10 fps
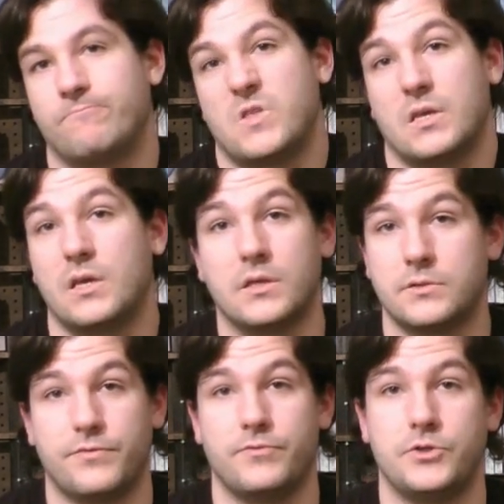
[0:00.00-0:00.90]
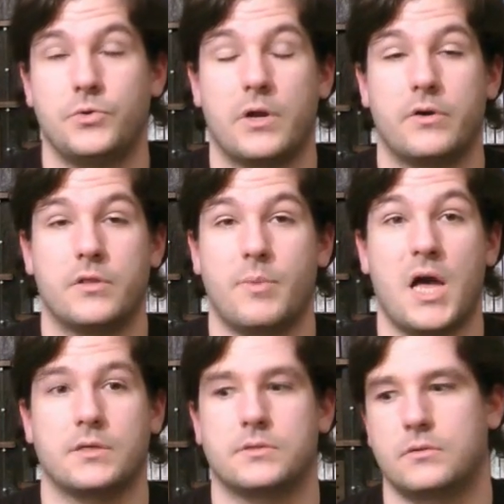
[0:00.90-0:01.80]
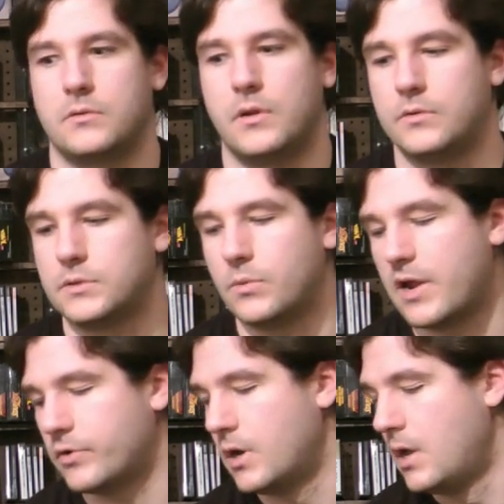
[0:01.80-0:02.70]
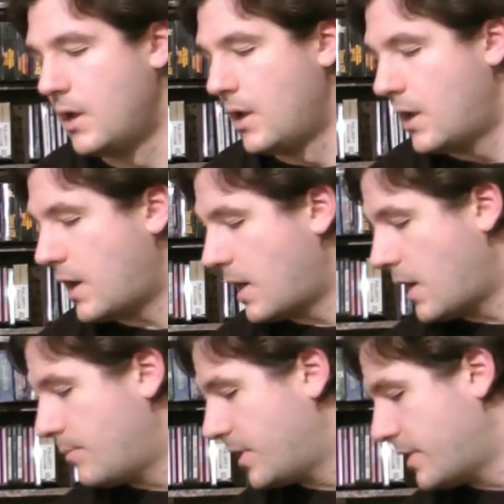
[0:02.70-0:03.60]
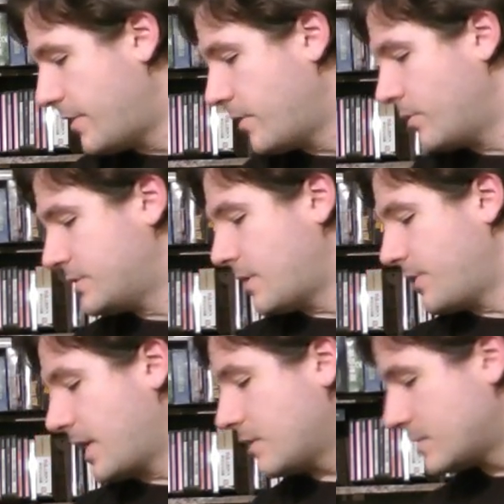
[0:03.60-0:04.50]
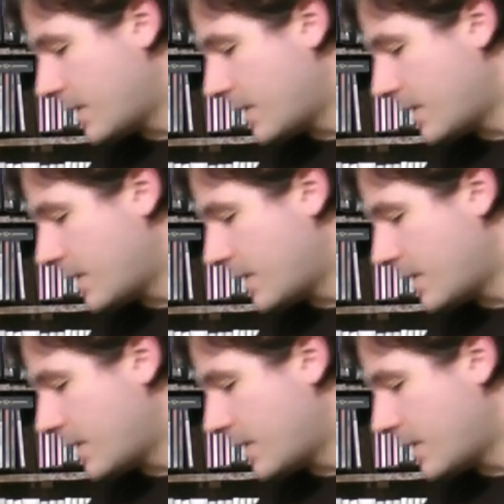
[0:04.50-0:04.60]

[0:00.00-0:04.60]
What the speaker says: it's a 5200 in the box, so, so whatever. And then there was something else